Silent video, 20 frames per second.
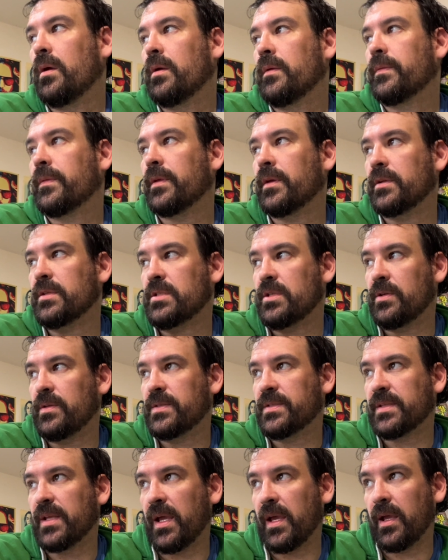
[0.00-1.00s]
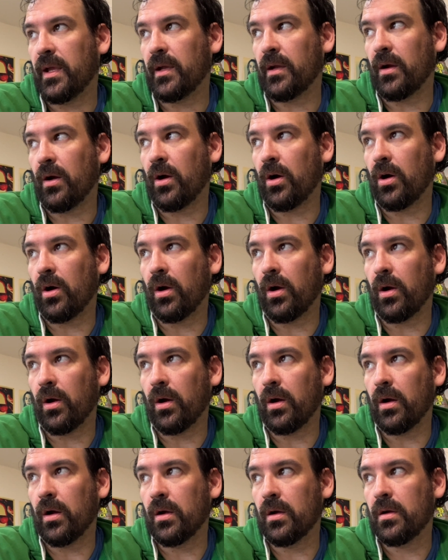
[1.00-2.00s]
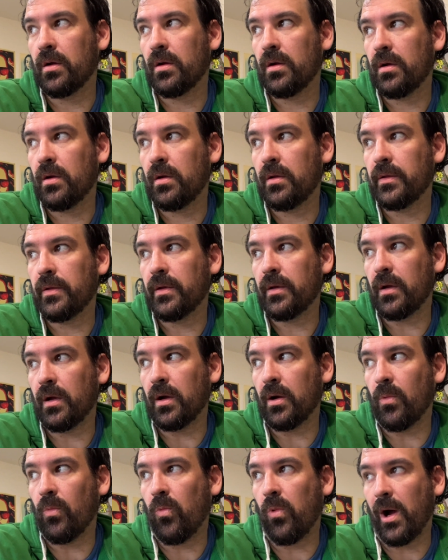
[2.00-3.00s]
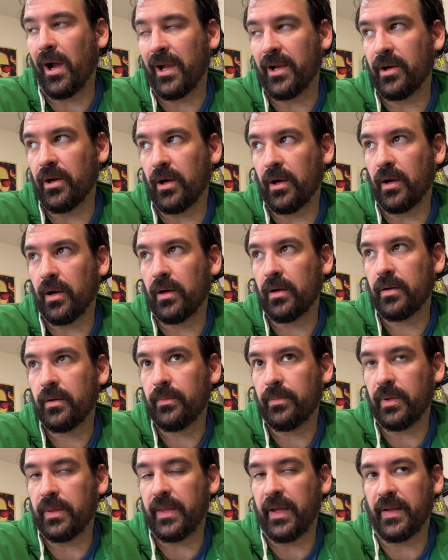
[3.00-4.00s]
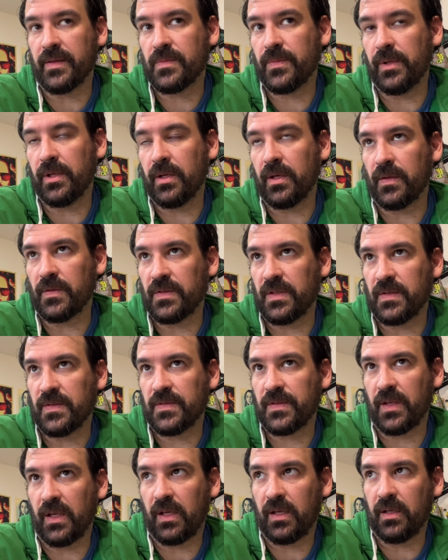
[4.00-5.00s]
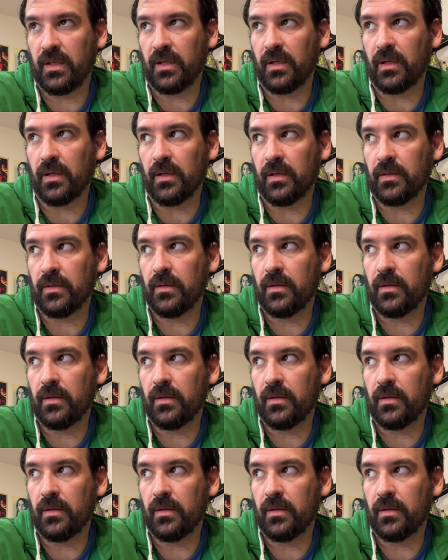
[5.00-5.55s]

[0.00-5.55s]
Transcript: the Dude Stang are wider, but that's because it's like a